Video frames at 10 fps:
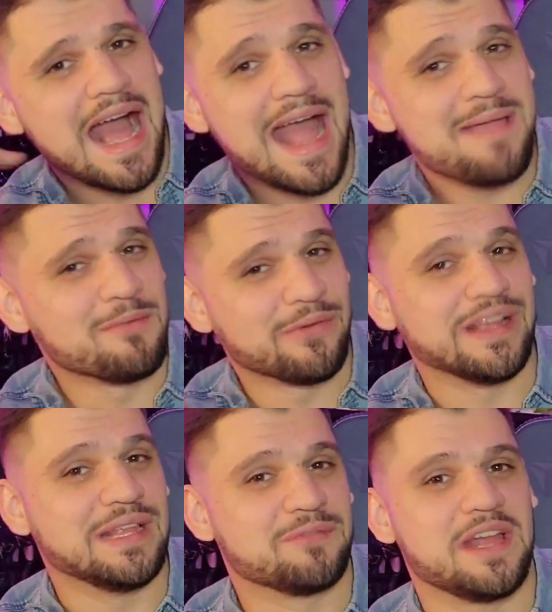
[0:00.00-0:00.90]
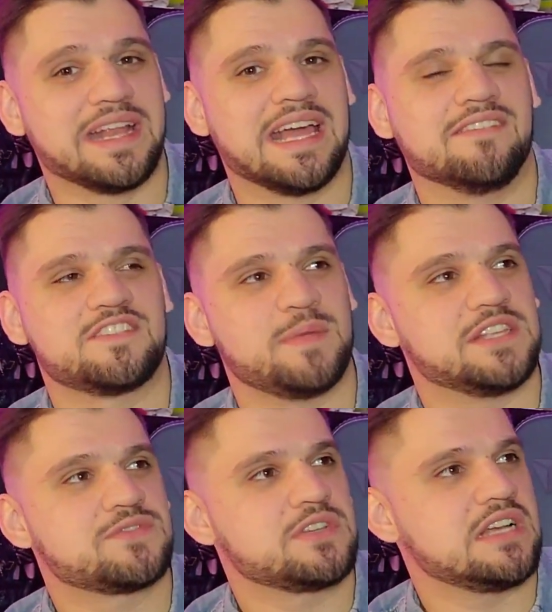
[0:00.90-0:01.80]
I'm really running out of
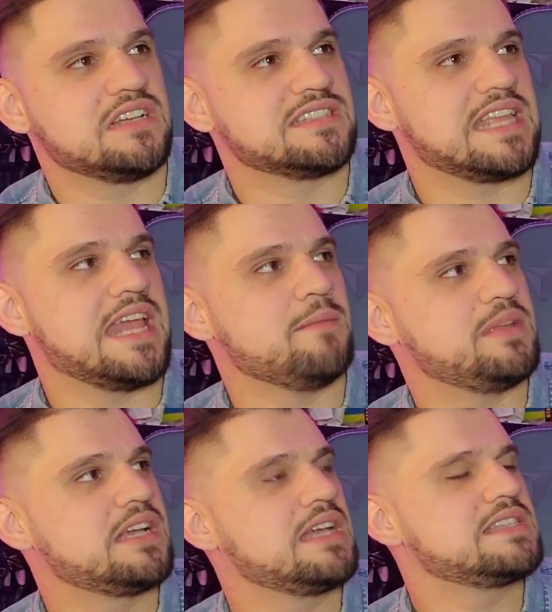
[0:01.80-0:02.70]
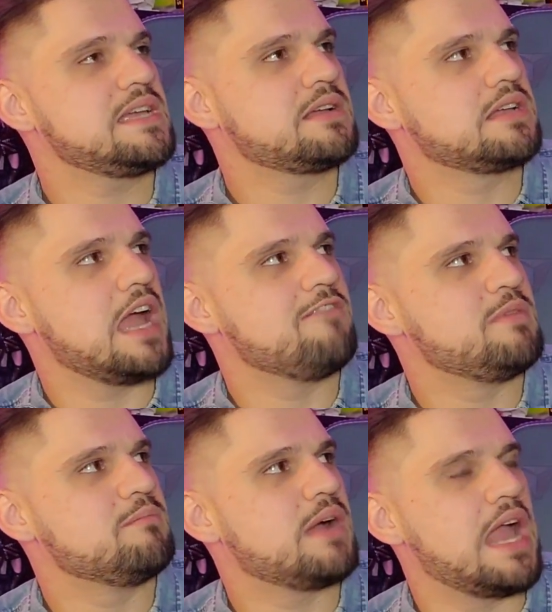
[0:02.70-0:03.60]
space for dolls, and because I've
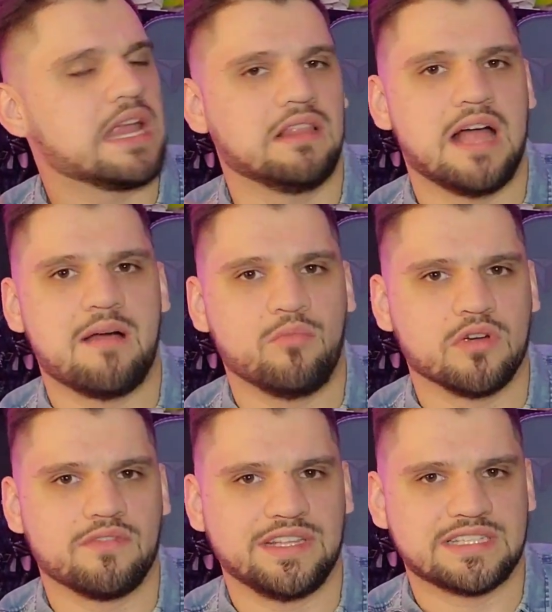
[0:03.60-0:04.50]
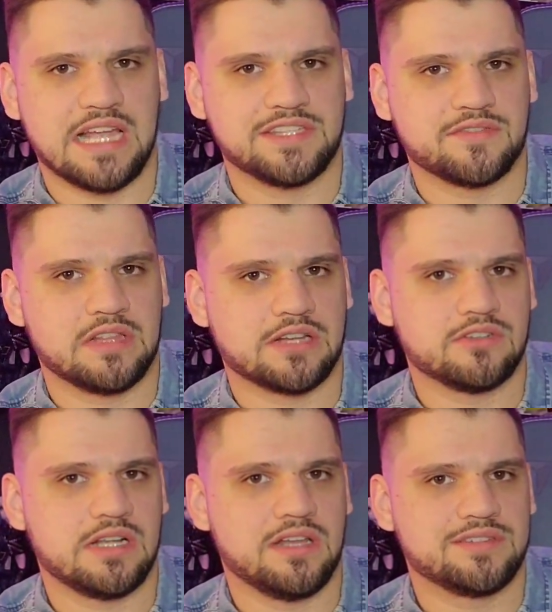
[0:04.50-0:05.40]
been buying a lot more of these kinds of
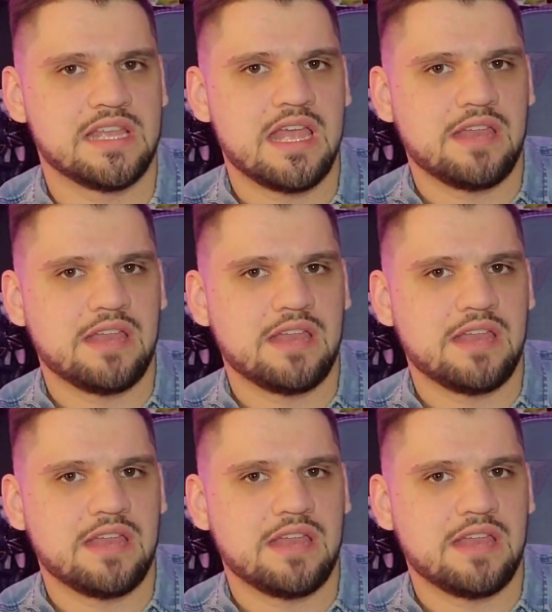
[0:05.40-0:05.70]
collector dolls,